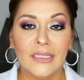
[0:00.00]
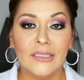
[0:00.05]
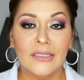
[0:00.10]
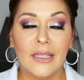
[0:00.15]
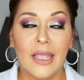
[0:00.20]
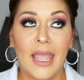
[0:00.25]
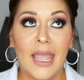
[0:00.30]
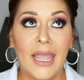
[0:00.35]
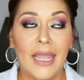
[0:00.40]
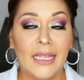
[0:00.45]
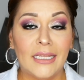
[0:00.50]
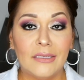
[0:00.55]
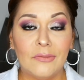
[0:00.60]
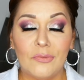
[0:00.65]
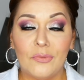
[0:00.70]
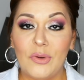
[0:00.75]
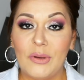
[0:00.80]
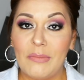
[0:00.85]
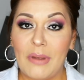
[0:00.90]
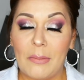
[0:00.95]
And
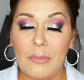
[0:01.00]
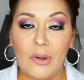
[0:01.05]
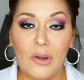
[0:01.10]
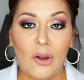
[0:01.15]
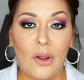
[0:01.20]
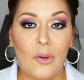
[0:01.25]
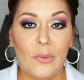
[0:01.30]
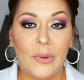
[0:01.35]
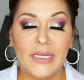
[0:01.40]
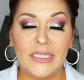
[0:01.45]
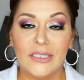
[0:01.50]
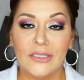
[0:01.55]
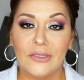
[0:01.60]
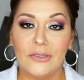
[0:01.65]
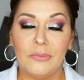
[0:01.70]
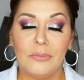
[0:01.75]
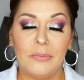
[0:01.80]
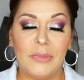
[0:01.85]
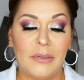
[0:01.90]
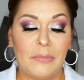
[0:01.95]
remember always to
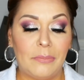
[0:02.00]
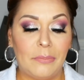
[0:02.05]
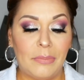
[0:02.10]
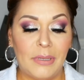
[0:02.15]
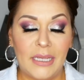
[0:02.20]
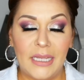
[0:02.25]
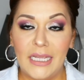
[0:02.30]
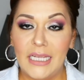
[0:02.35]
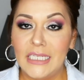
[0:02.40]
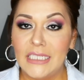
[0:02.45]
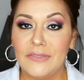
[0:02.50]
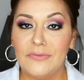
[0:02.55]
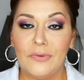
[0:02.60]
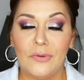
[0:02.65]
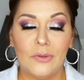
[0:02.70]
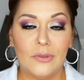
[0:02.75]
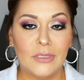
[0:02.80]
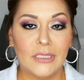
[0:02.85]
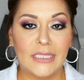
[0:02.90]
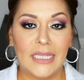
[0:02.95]
be
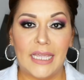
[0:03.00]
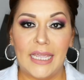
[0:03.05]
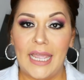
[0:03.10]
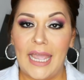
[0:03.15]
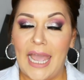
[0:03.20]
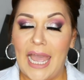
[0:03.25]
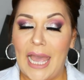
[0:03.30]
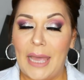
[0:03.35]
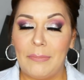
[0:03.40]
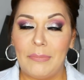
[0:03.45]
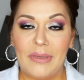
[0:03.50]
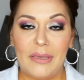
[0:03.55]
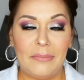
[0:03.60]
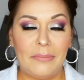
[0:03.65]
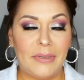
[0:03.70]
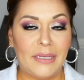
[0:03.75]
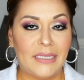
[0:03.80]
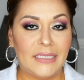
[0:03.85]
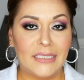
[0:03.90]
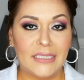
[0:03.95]
peaceful, stay happy,
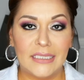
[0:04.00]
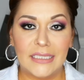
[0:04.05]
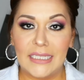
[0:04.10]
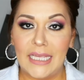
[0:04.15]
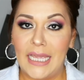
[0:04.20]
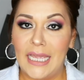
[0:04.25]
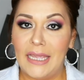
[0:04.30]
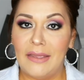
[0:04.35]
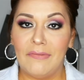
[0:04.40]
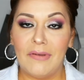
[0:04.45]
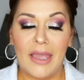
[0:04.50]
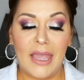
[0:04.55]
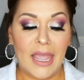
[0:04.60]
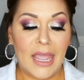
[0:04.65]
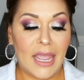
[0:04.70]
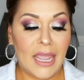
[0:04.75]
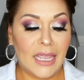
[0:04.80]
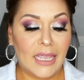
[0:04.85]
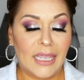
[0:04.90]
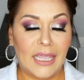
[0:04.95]
be safe,
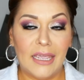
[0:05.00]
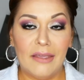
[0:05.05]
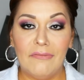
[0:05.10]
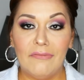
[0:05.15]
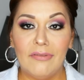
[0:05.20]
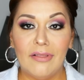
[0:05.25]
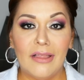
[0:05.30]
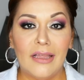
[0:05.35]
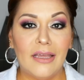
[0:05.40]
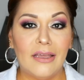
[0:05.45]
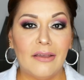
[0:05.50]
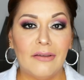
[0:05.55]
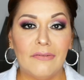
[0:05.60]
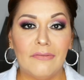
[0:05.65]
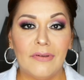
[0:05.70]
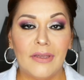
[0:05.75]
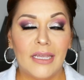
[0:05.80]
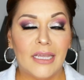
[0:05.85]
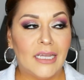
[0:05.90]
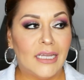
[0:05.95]
give
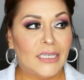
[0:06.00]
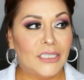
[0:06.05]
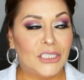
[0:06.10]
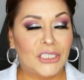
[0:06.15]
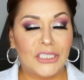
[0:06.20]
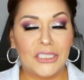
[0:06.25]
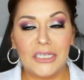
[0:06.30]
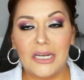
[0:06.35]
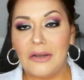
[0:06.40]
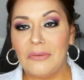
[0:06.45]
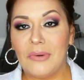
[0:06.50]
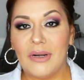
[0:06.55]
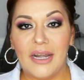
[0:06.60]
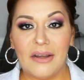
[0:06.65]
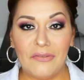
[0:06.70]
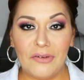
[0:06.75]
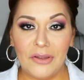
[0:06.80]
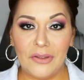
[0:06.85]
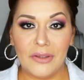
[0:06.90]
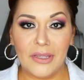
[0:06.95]
love, share
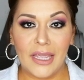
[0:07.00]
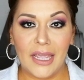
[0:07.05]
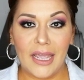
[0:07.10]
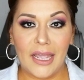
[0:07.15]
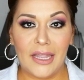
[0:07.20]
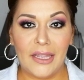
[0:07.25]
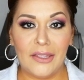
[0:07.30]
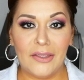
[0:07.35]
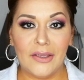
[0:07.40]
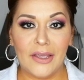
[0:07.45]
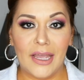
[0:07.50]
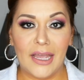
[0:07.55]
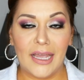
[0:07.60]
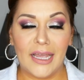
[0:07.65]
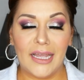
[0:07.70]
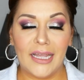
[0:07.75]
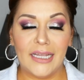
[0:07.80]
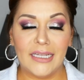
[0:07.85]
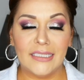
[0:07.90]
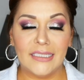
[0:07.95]
whatever you can, you
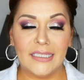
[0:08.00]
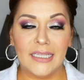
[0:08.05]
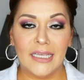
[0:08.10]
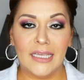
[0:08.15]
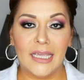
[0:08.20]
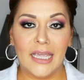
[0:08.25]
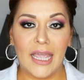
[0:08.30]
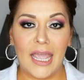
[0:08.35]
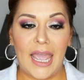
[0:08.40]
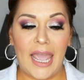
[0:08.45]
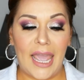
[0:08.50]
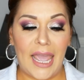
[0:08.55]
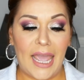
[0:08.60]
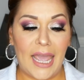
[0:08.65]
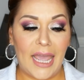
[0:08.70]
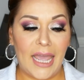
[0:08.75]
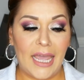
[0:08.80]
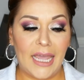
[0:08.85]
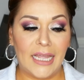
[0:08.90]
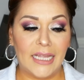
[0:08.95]
guys,
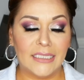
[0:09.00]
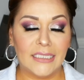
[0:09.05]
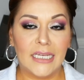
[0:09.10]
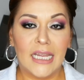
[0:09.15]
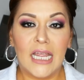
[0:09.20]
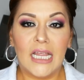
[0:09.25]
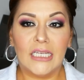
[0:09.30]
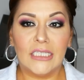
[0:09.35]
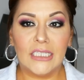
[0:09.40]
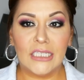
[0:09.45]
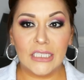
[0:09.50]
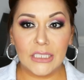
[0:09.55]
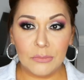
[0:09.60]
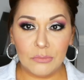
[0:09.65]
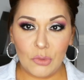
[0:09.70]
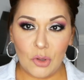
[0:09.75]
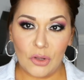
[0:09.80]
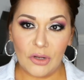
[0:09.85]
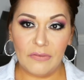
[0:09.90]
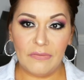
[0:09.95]
and just
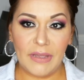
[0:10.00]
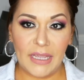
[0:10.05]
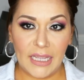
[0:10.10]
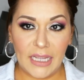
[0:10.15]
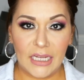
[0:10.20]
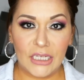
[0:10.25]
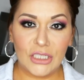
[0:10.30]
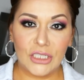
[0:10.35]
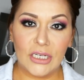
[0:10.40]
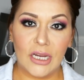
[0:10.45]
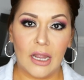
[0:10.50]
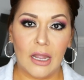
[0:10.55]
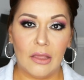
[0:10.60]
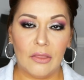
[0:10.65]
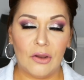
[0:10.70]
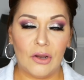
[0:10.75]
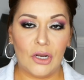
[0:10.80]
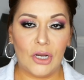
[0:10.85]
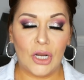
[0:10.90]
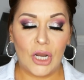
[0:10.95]
motivate each
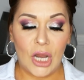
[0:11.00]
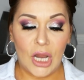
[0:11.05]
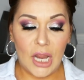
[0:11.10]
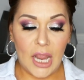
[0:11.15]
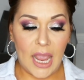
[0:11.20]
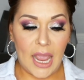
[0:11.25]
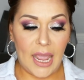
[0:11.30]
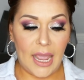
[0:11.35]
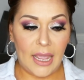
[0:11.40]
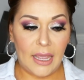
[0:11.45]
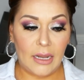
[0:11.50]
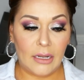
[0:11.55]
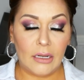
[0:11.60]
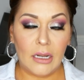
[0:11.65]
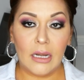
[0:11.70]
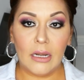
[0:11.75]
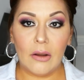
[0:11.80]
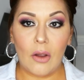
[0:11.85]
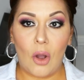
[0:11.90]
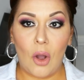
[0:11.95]
other,
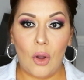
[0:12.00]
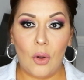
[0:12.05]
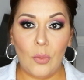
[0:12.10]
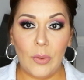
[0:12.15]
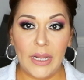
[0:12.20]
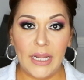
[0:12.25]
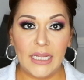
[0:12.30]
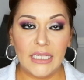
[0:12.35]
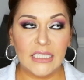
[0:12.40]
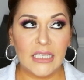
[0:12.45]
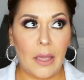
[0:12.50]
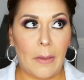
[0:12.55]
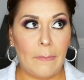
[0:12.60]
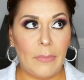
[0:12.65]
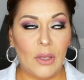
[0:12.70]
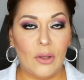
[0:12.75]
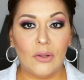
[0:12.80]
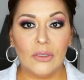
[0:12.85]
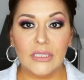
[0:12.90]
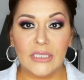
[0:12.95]
and always
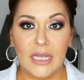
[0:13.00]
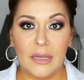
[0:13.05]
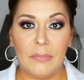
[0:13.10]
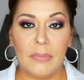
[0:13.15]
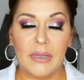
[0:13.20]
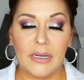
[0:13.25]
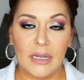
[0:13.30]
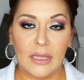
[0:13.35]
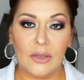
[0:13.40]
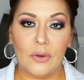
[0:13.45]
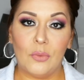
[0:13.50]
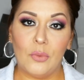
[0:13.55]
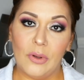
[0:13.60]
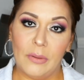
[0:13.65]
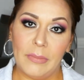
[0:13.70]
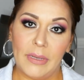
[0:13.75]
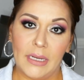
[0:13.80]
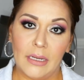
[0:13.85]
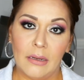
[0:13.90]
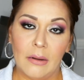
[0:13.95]
build up another
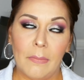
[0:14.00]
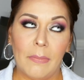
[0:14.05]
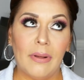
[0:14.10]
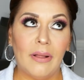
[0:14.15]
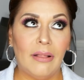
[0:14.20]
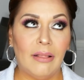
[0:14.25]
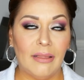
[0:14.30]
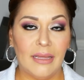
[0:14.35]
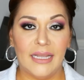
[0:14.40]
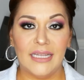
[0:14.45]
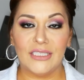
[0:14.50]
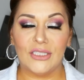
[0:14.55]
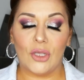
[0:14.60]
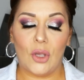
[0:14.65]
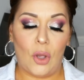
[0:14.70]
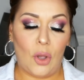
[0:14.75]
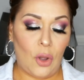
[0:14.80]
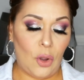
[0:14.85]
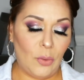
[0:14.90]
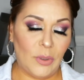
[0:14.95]
woman. Please
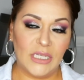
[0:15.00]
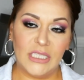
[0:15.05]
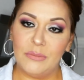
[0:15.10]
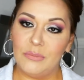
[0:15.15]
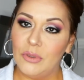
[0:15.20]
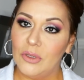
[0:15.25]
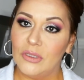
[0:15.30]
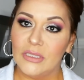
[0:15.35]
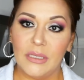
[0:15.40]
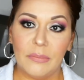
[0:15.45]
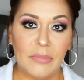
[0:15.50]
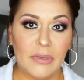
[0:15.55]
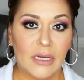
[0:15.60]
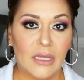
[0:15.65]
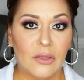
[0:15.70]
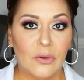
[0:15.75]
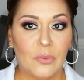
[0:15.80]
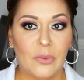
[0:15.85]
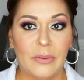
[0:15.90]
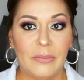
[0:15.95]
always build up
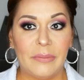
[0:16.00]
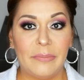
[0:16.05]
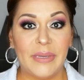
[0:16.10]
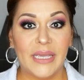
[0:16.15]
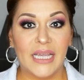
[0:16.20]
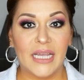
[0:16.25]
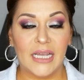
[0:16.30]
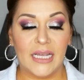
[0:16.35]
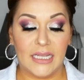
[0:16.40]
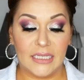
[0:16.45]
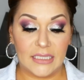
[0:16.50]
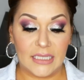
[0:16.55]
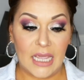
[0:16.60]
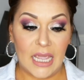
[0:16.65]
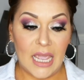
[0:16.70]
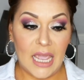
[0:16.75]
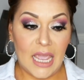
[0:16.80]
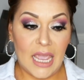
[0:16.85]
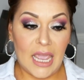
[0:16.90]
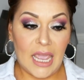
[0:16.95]
another woman, because
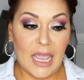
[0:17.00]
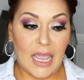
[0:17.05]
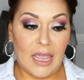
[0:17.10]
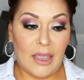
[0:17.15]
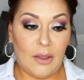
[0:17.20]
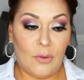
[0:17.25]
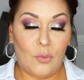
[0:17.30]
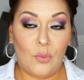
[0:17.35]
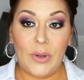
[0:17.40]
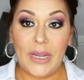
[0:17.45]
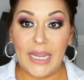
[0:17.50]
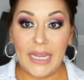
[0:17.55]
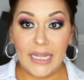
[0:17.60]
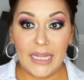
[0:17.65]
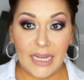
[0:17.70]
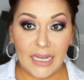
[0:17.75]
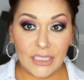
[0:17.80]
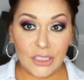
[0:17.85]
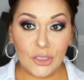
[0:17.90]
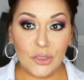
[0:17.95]
we
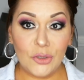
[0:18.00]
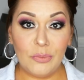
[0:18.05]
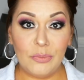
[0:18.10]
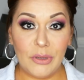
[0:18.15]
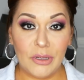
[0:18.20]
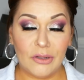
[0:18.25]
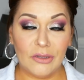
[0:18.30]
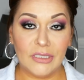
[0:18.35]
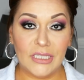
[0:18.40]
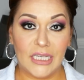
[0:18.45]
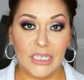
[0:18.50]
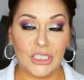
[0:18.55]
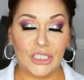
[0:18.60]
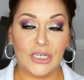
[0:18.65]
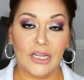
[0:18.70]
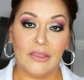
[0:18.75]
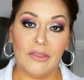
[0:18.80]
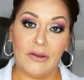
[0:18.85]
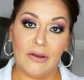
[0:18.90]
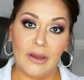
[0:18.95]
need to build each
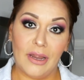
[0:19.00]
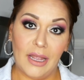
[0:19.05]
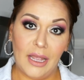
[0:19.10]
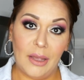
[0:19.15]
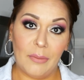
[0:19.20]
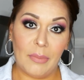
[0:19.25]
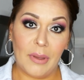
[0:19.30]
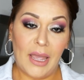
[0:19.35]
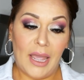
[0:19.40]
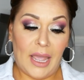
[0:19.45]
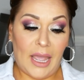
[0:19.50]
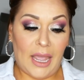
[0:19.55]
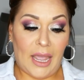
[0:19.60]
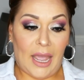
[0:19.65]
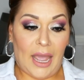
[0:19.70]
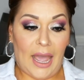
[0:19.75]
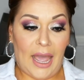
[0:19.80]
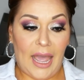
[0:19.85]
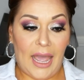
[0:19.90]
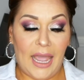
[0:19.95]
other up.
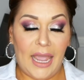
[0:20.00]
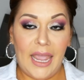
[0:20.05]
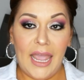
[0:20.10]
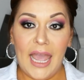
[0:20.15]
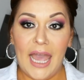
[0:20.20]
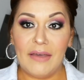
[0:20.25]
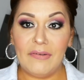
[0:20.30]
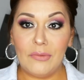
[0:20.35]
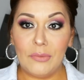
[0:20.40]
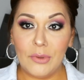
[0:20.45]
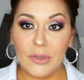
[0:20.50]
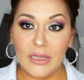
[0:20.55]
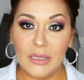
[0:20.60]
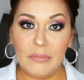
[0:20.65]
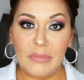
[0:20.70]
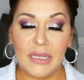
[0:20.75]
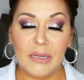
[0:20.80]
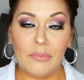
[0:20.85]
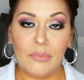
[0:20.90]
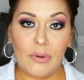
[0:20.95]
I have a really
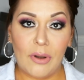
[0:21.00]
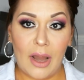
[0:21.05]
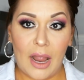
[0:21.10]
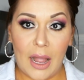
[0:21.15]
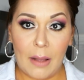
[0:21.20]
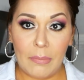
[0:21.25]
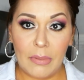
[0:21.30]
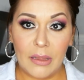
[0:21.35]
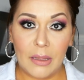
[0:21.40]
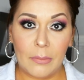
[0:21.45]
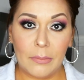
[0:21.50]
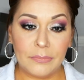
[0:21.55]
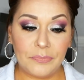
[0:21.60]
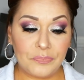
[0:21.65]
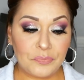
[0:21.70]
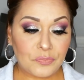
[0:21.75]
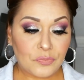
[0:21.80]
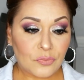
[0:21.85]
big problem